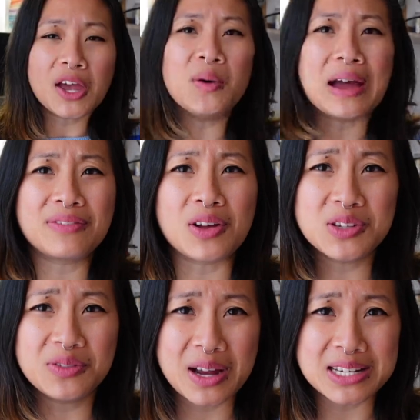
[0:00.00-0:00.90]
Oh, I've
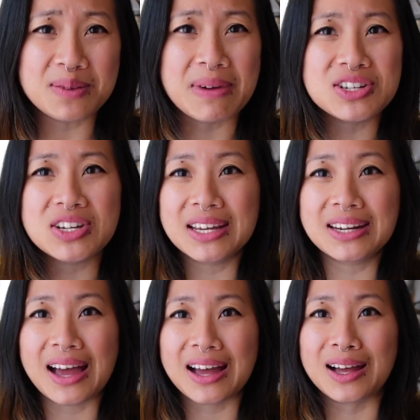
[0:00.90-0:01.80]
also forgot to mention,
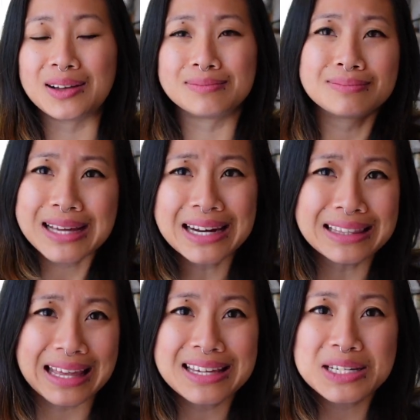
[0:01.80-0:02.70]
kind of
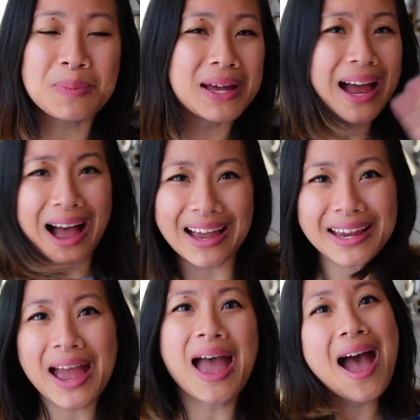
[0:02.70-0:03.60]
late, but hi,
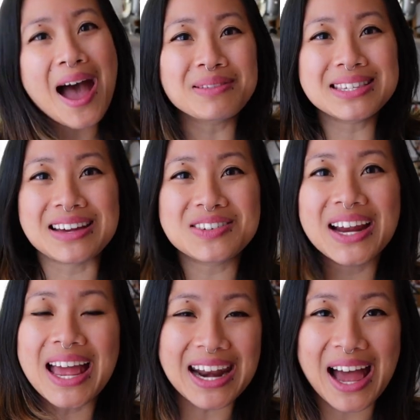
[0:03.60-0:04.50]
I'm Cassandra
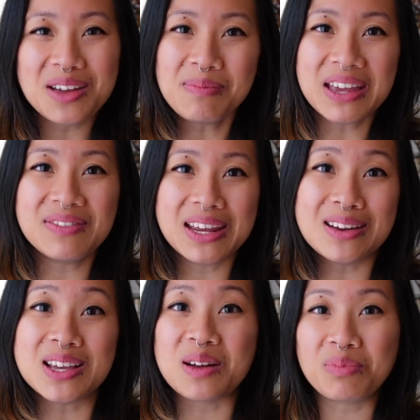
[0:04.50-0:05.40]
and I make
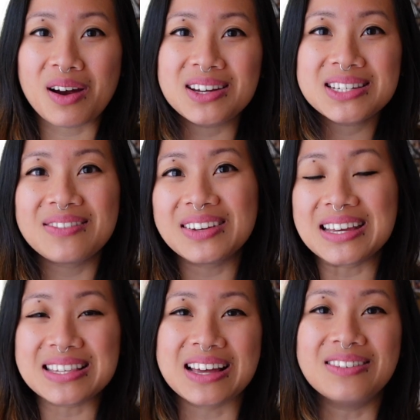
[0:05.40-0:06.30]
videos on
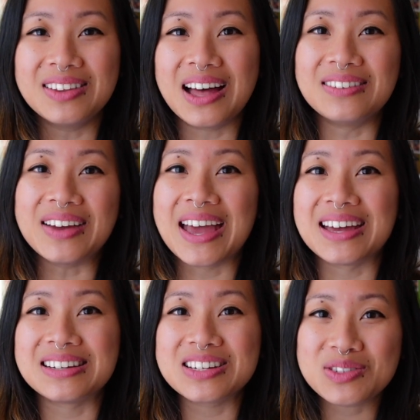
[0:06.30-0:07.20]
productivity, self-love,
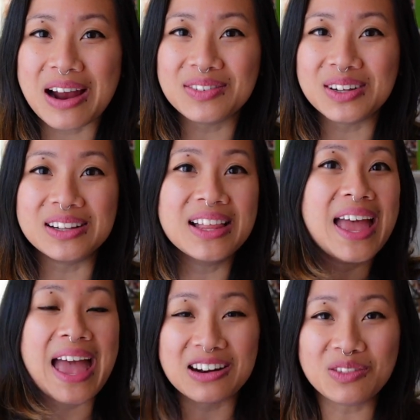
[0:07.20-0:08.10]
and travel,
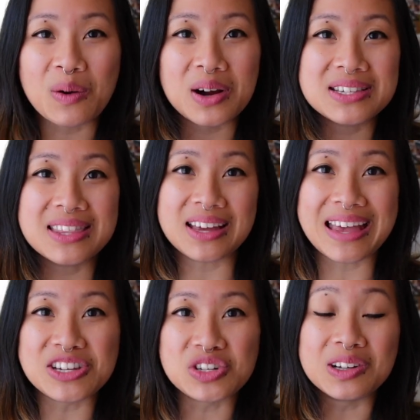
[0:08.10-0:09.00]
and of course the
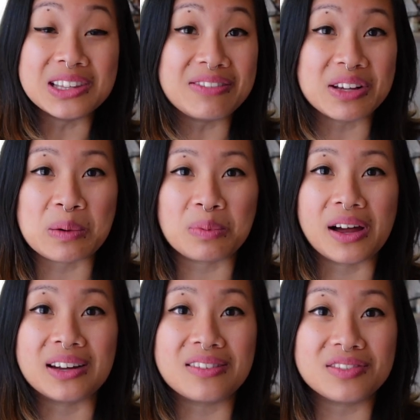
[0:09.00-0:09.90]
occasional living
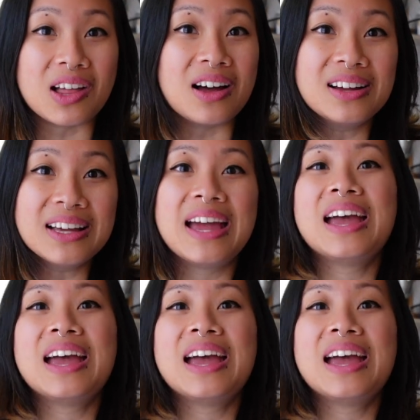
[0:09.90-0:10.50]
abroad vlog.